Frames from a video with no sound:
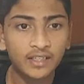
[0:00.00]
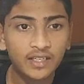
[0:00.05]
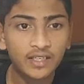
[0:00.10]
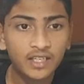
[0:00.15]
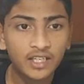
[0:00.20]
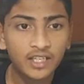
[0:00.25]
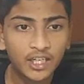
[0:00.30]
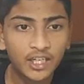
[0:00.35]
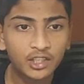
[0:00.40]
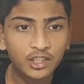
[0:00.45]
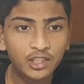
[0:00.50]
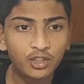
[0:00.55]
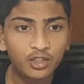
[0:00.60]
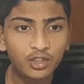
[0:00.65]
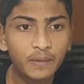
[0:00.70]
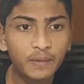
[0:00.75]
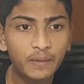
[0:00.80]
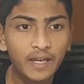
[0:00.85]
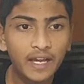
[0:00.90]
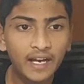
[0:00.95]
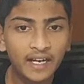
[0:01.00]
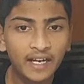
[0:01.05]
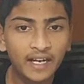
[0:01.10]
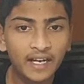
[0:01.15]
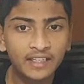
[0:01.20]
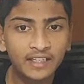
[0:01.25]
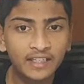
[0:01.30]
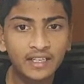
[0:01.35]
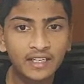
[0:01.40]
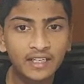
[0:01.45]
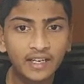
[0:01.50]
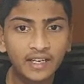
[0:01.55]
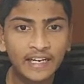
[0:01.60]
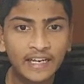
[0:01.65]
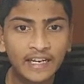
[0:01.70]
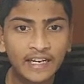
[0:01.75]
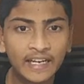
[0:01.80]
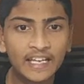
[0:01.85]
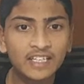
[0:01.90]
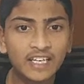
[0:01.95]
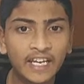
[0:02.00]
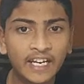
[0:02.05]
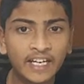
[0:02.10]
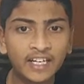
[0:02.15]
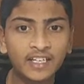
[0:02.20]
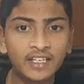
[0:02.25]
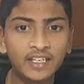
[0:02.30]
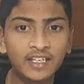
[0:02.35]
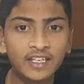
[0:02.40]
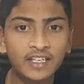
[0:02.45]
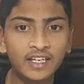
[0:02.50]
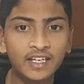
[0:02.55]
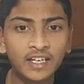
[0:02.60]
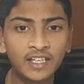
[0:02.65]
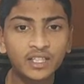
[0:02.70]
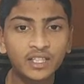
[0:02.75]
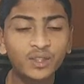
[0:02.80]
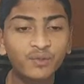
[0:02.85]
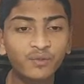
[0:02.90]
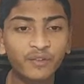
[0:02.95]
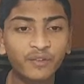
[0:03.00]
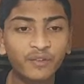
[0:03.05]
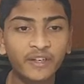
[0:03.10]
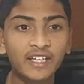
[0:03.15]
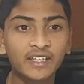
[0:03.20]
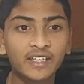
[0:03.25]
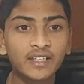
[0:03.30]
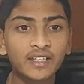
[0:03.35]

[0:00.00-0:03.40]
It should be until it has end. It is finite.